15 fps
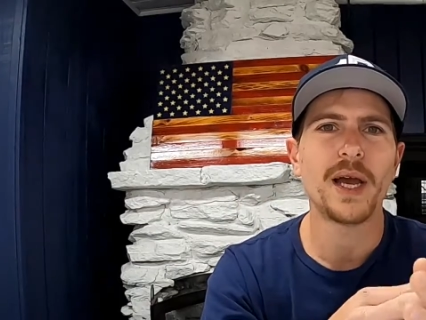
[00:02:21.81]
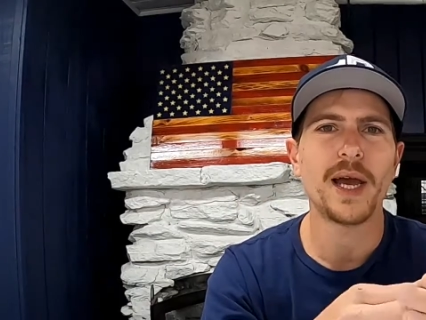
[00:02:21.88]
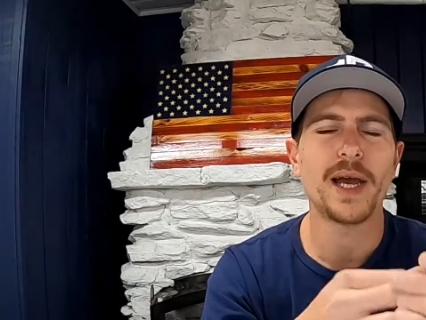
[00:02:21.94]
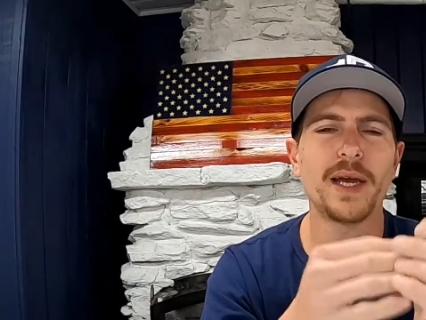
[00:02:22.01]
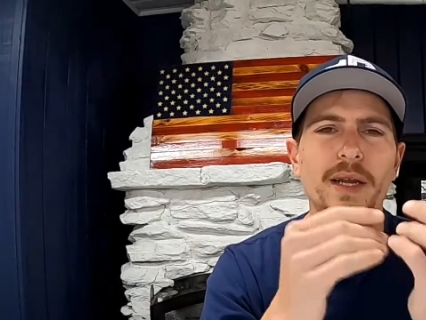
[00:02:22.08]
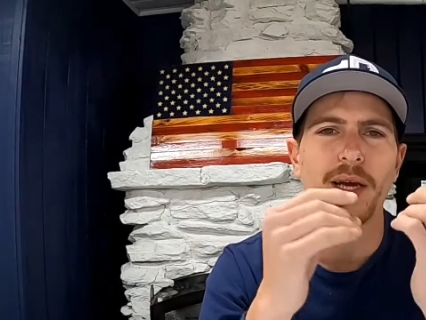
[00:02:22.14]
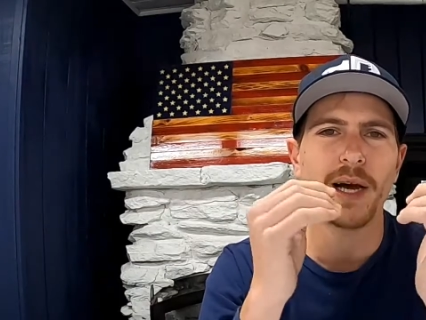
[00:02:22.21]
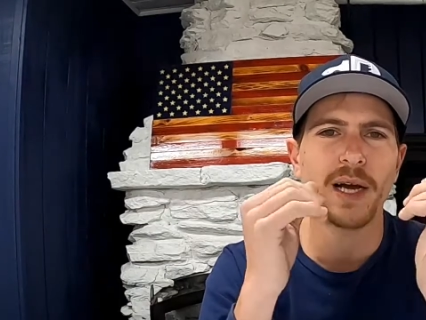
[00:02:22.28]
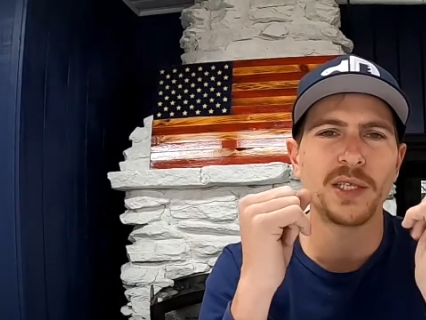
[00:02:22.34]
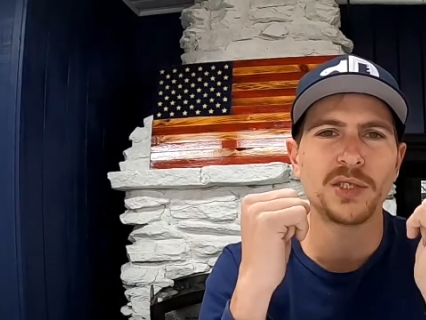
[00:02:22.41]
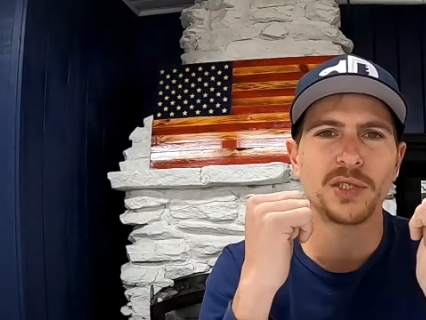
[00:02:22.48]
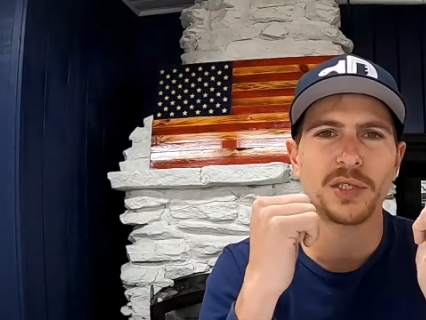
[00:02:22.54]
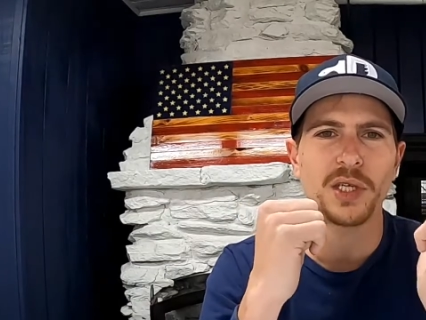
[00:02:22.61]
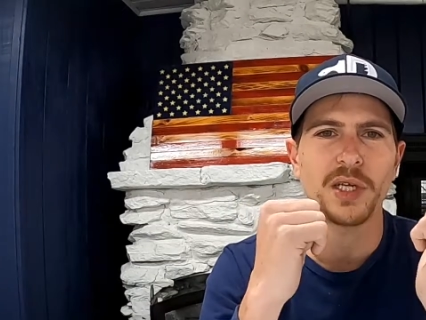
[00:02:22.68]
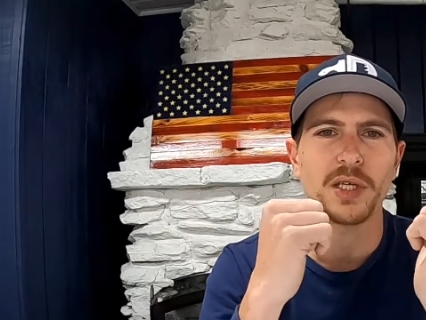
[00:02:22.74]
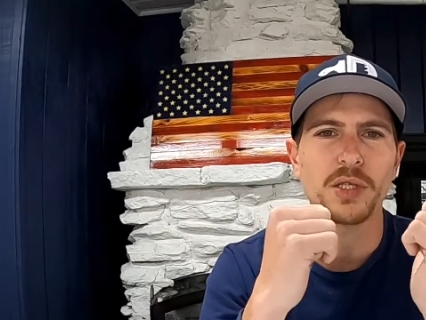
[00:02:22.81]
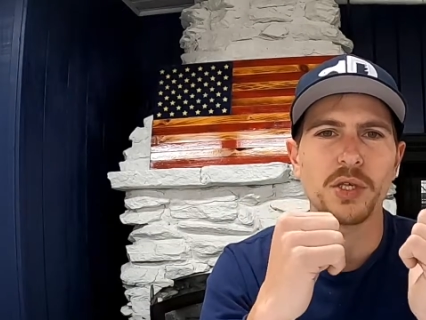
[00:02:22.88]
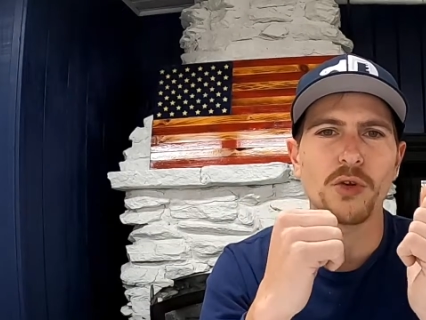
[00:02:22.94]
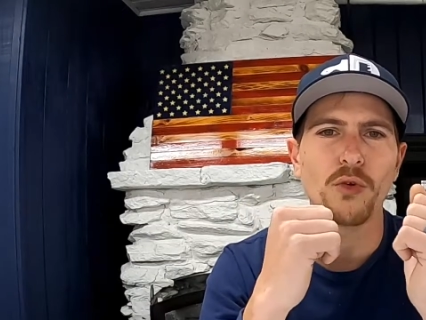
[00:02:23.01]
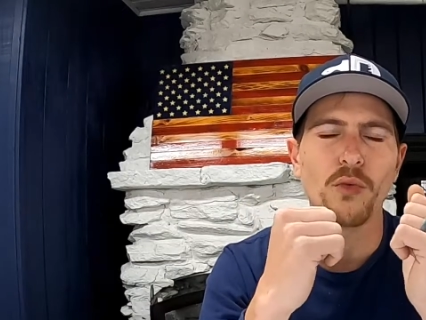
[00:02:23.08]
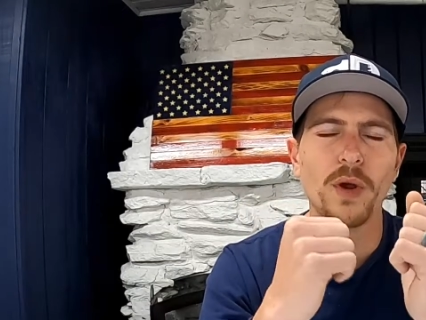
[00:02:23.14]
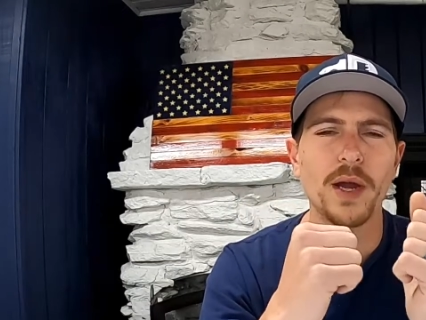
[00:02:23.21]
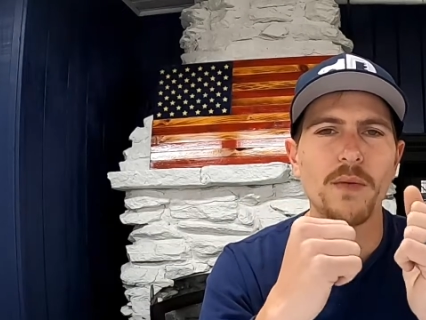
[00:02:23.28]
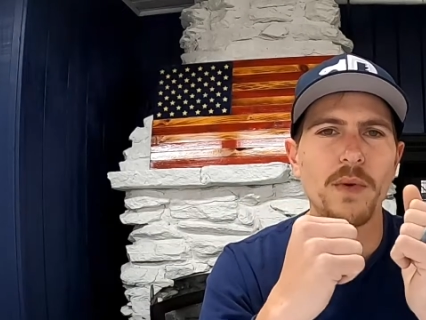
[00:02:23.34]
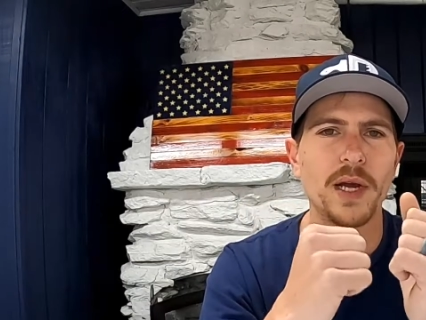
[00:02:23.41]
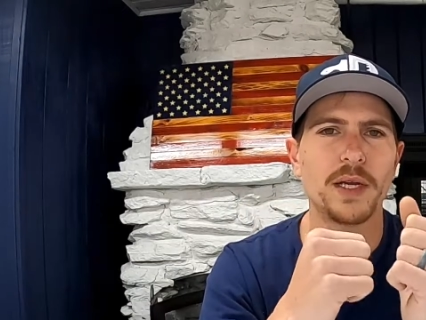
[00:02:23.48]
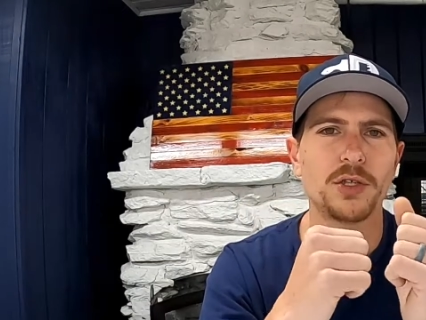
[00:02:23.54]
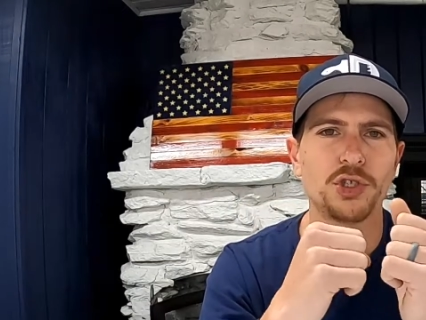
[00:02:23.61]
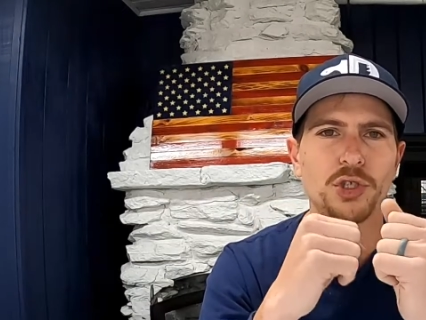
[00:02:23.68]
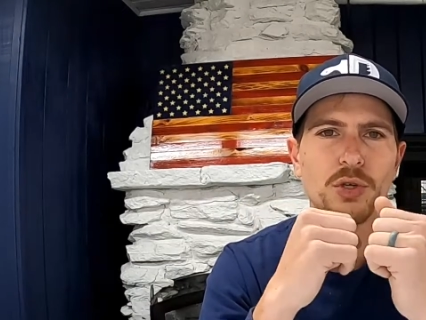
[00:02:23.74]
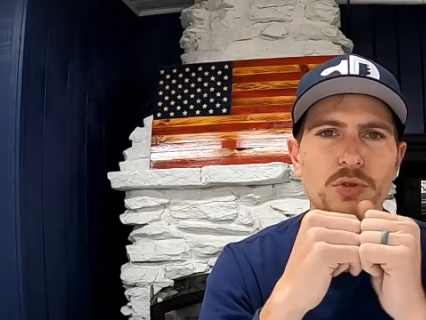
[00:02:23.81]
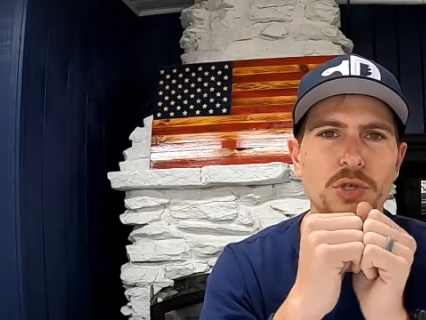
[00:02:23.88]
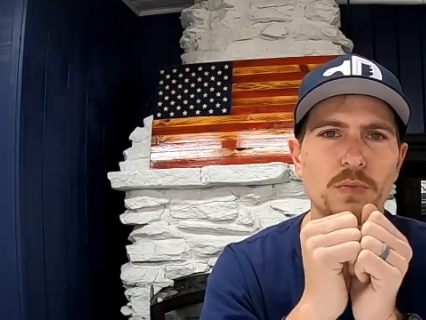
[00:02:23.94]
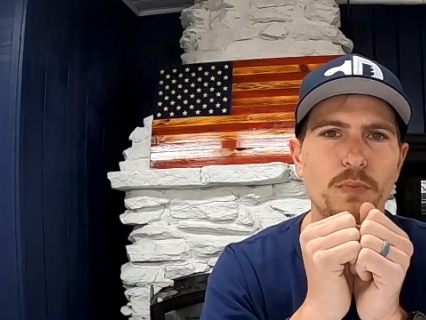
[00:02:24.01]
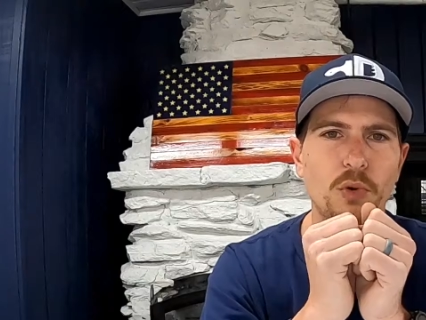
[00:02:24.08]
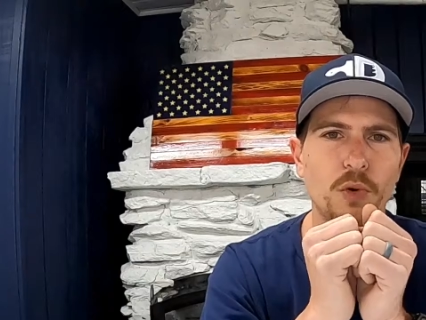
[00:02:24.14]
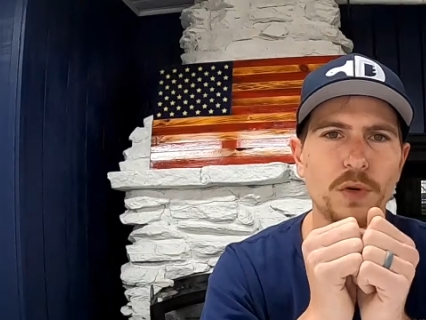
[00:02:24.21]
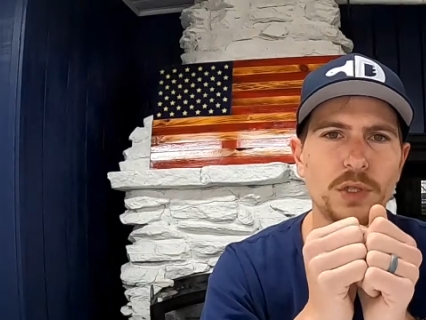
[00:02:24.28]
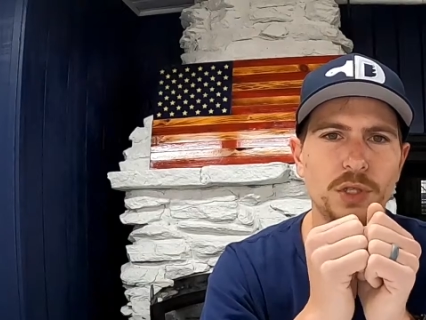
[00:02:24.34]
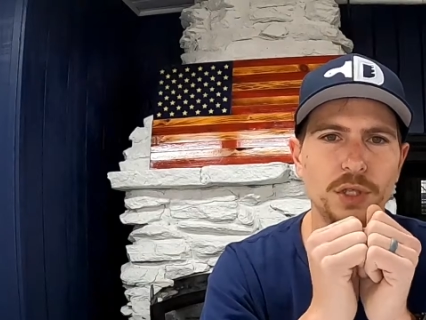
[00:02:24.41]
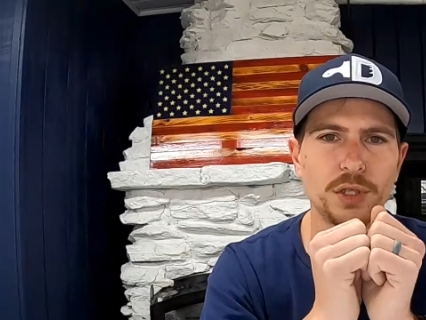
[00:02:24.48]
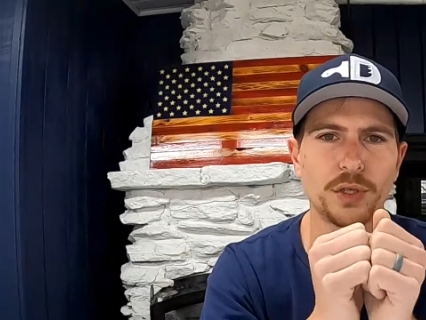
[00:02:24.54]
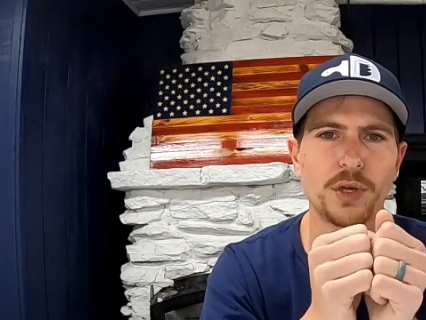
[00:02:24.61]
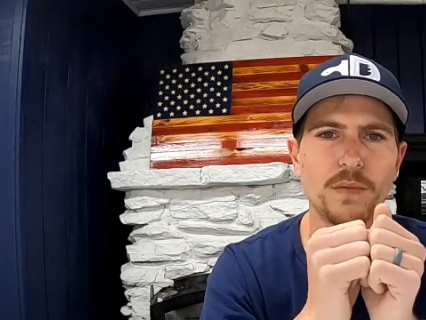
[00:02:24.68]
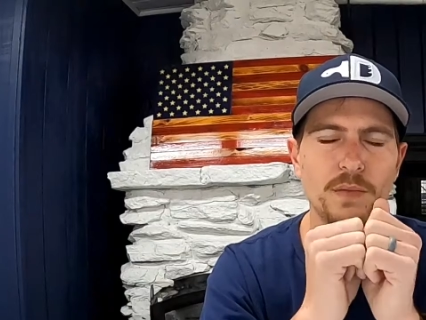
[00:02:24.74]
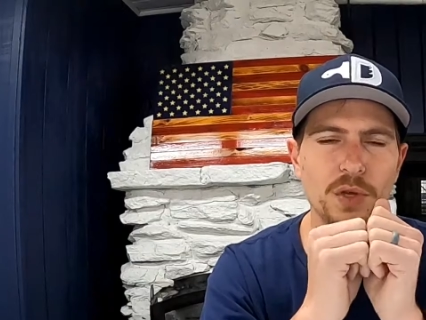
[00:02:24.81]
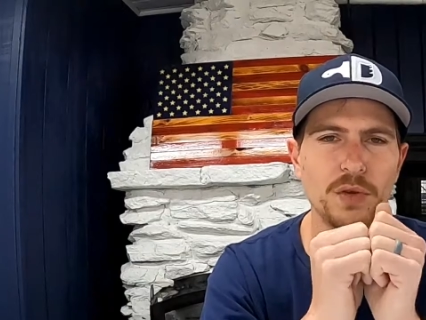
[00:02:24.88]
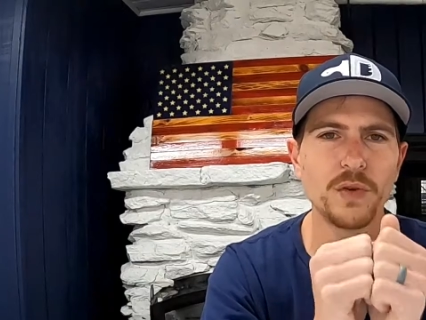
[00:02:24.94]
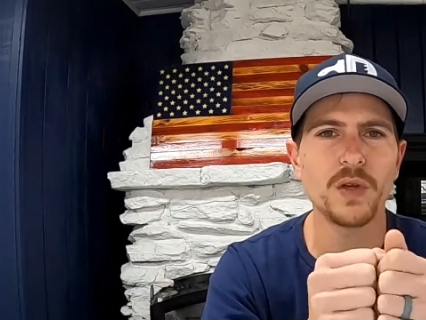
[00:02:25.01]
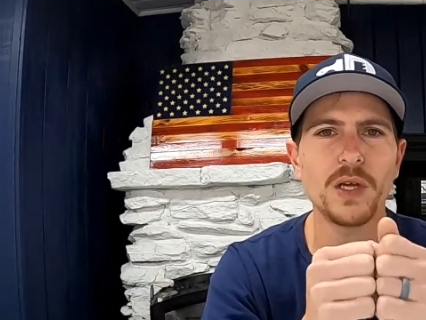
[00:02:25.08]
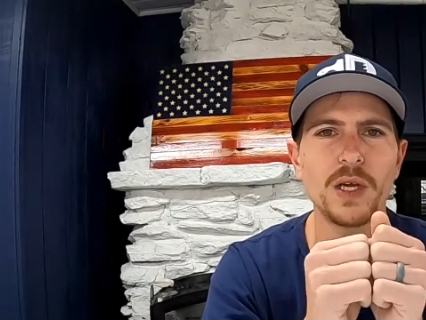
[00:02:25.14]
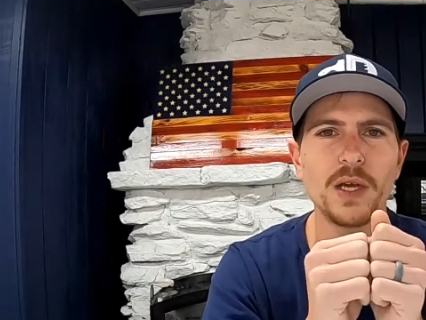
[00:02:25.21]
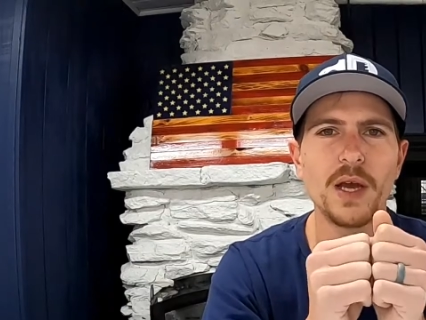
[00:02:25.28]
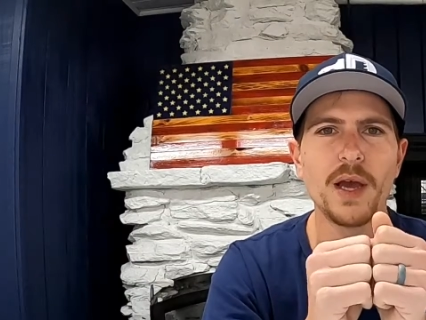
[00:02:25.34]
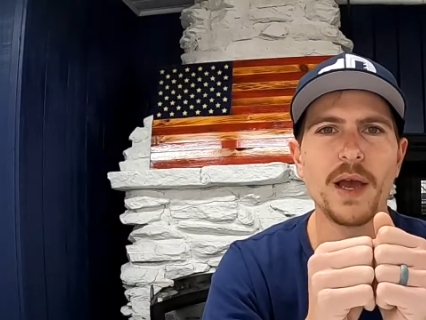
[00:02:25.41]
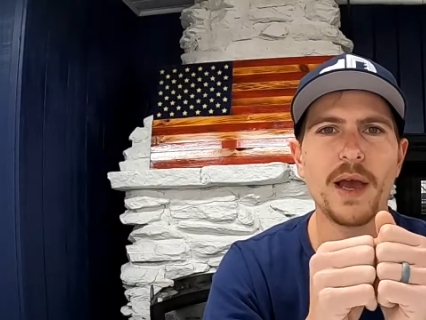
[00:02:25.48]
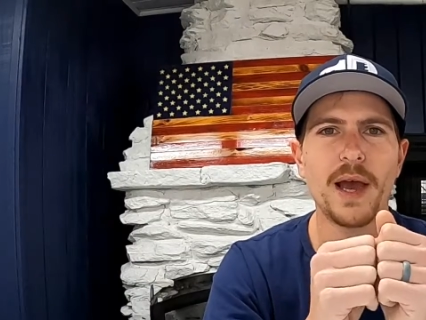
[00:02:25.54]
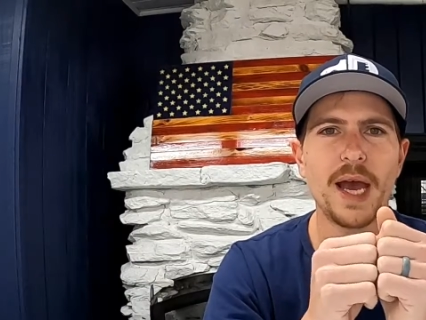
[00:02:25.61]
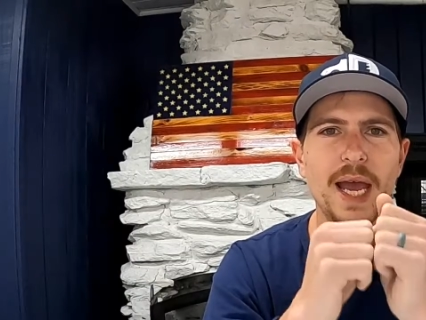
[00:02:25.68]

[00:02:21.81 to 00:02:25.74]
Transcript: And I just think it's a great way to show support to your community,